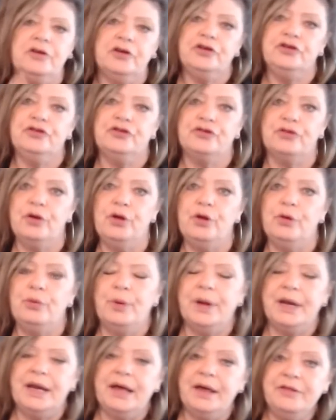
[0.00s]
control
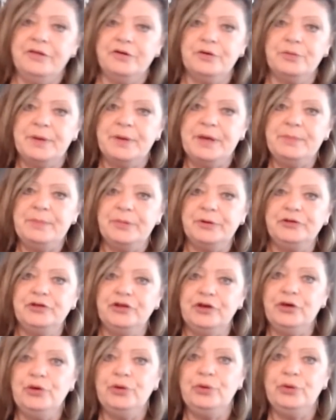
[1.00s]
what other people
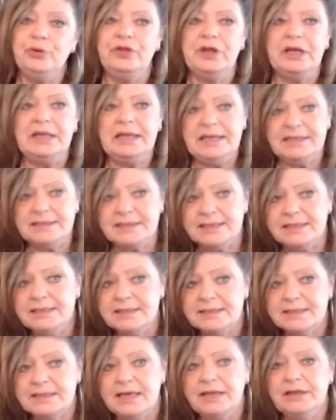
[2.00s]
do, the
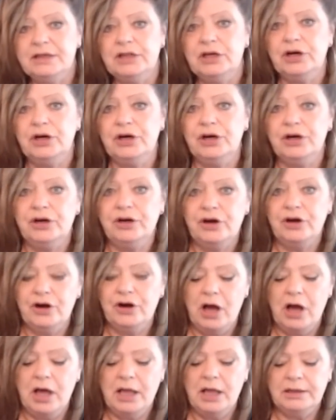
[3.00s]
lessons they learn or
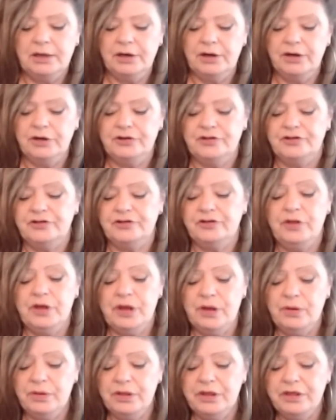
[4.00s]
not learn. So
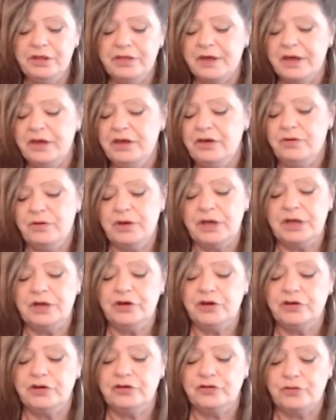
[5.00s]
the only thing you can
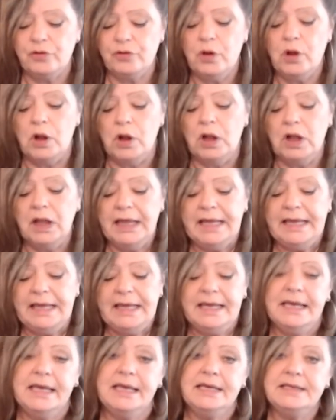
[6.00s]
control
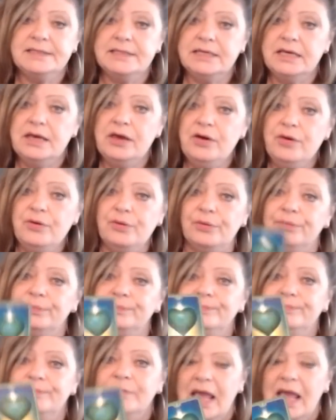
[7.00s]
is you
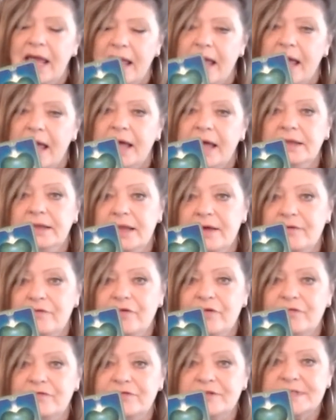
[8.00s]
and love
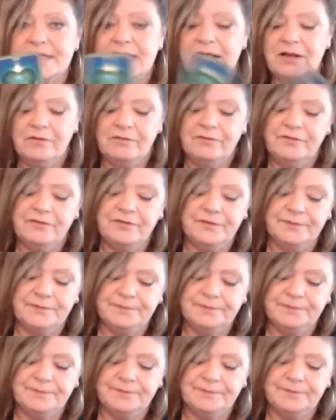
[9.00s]
of self.